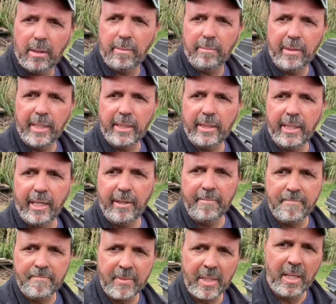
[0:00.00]
but
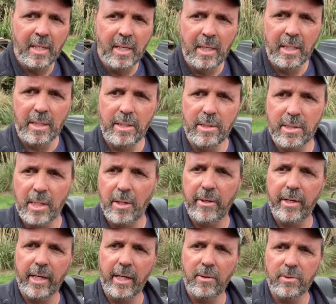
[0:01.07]
you saw that
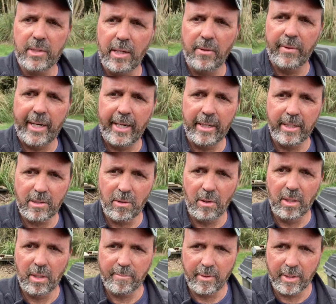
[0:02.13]
it goes on there, and it's going to
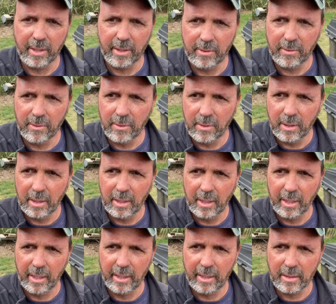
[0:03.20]
look pretty cool,
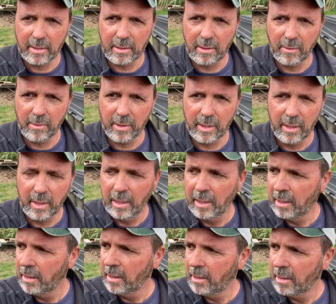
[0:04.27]
and it's going to
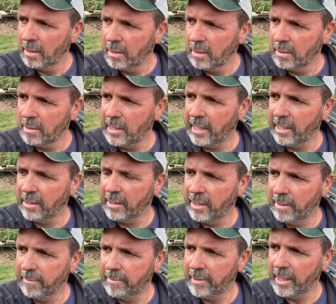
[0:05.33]
tear
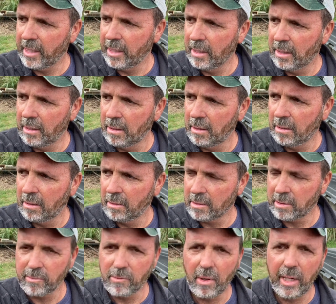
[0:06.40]
up
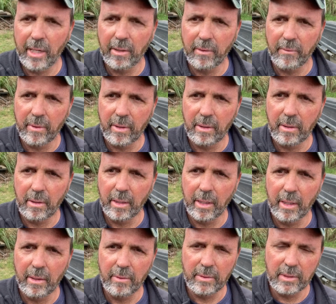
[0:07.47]
some ground, you
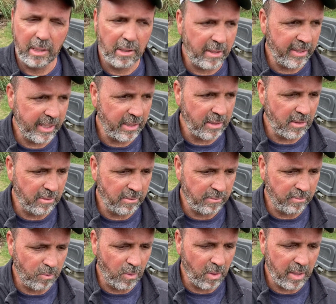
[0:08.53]
know, so I think it's going
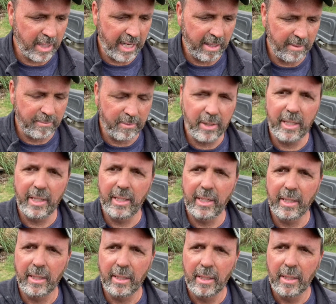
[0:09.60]
to work out pretty
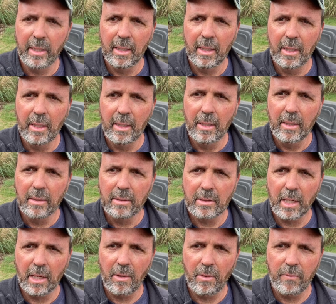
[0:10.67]
good.
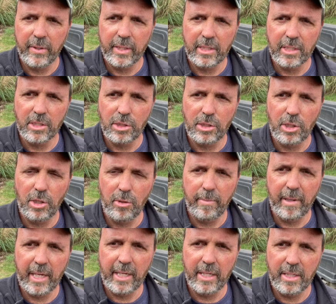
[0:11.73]
So this is to
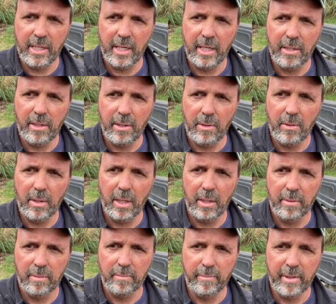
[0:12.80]
be continued.
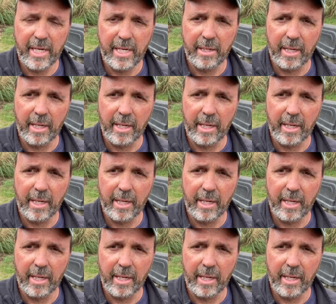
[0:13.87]
Be